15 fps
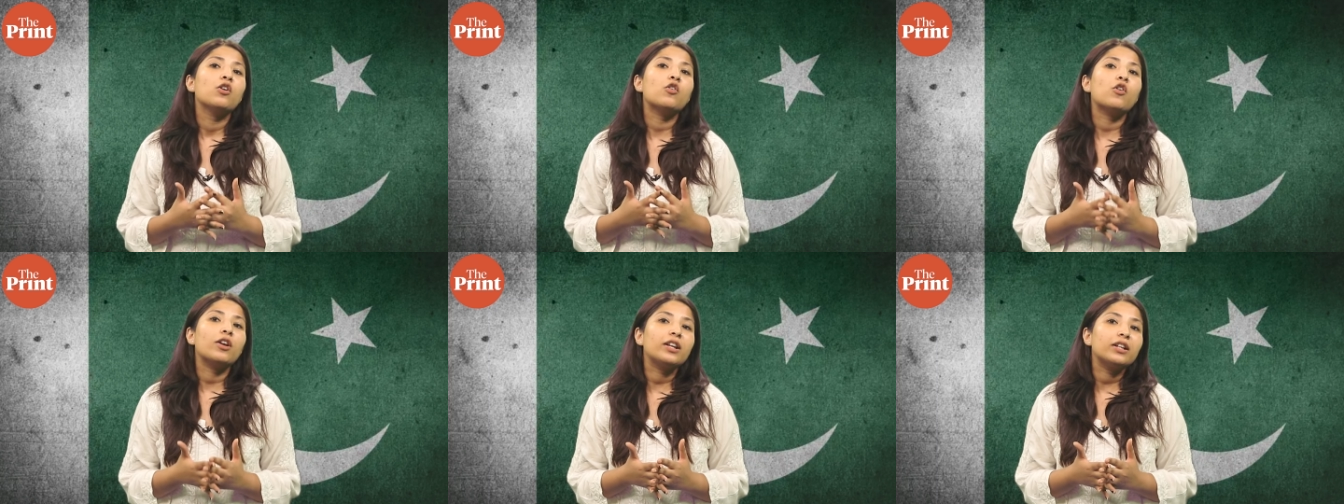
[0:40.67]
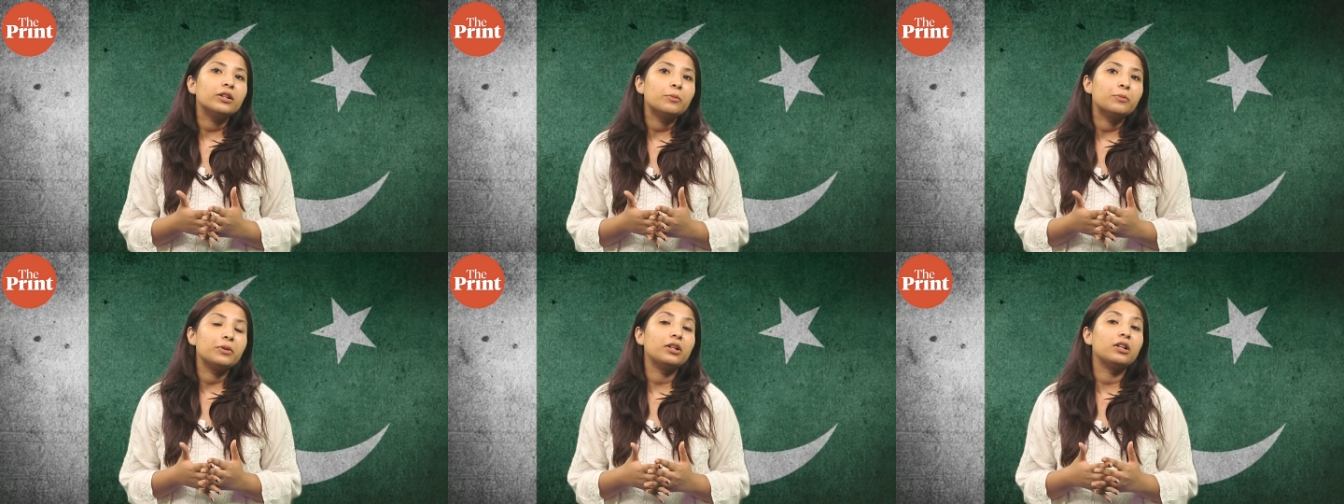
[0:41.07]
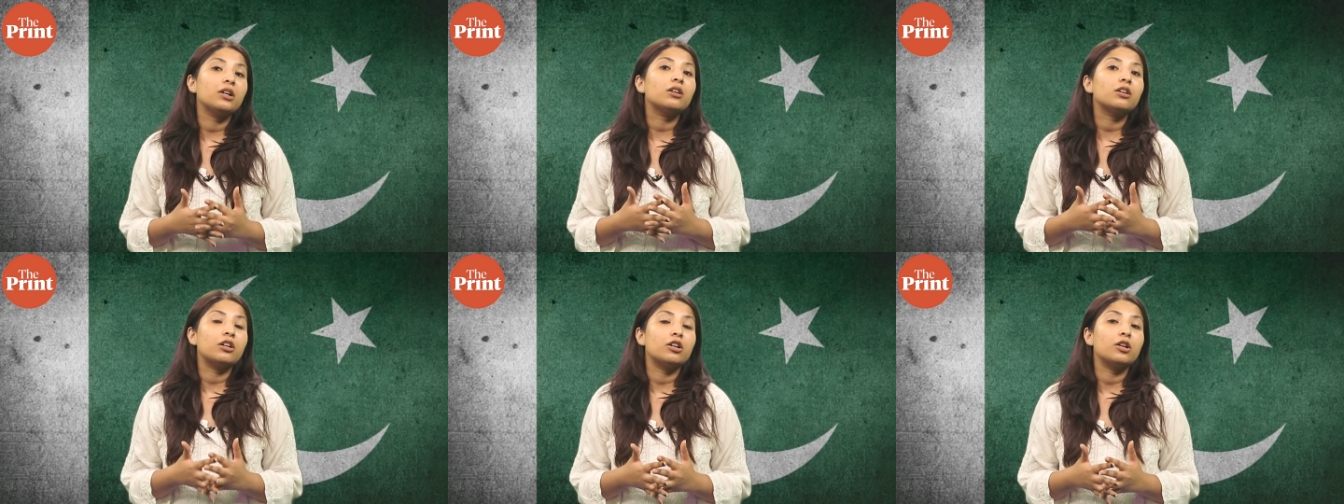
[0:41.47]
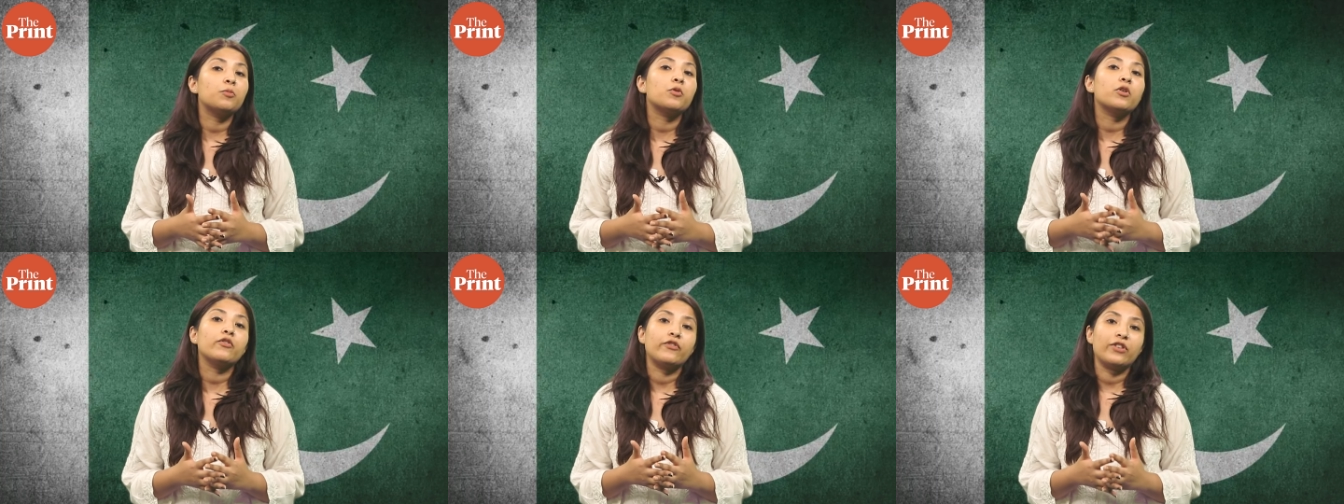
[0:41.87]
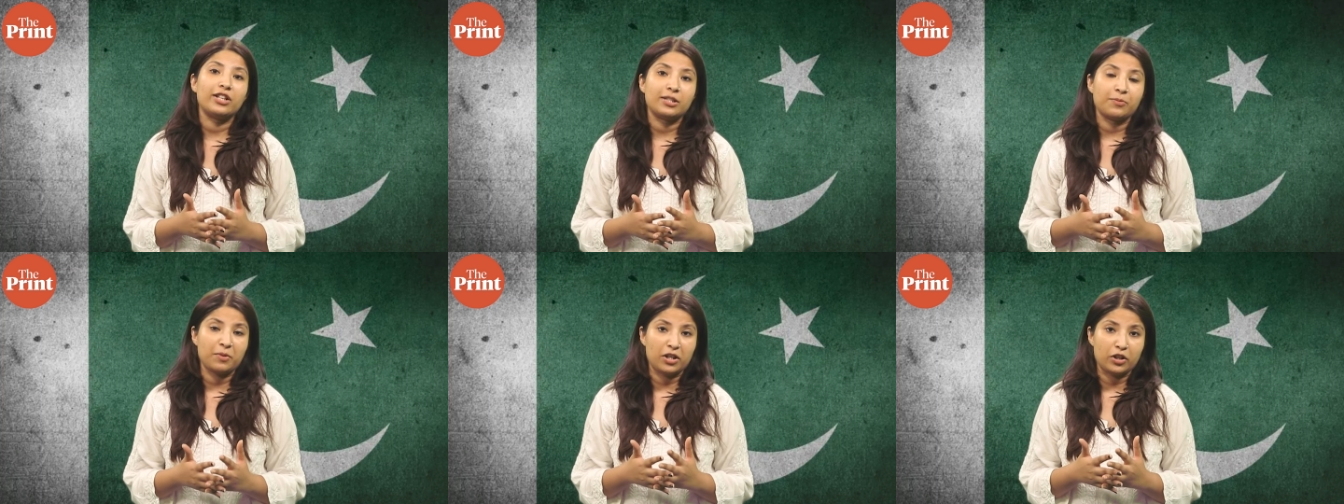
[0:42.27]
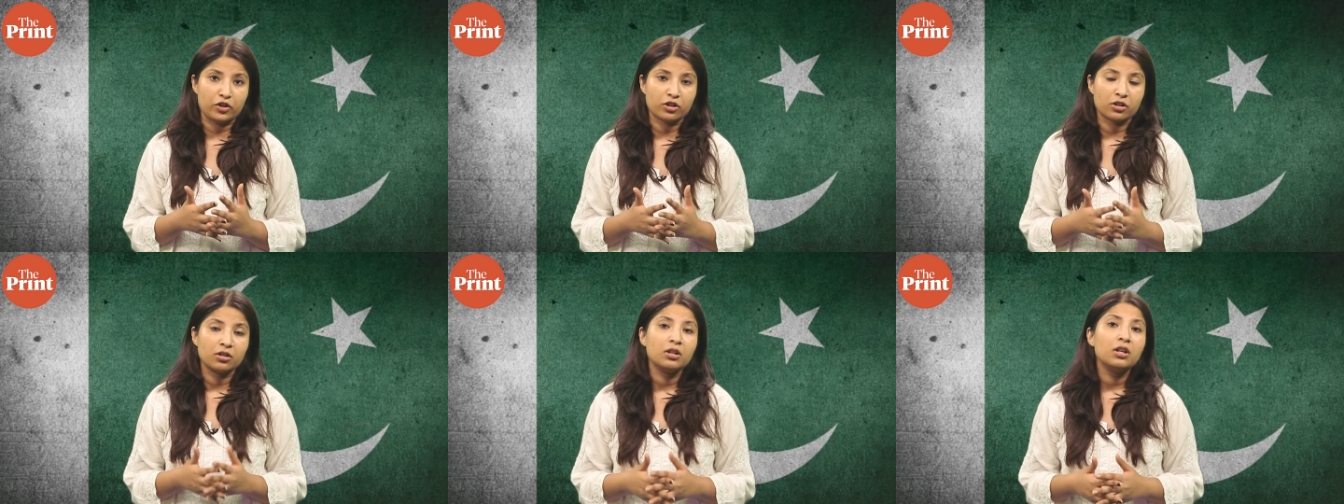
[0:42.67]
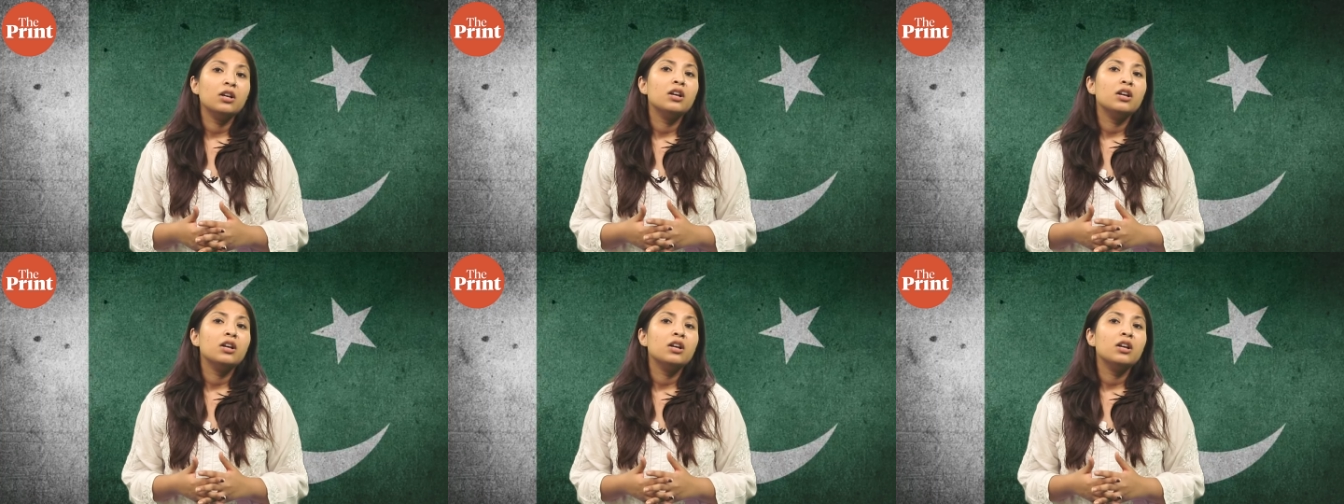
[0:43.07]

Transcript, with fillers: calling the bill a curb on free speech.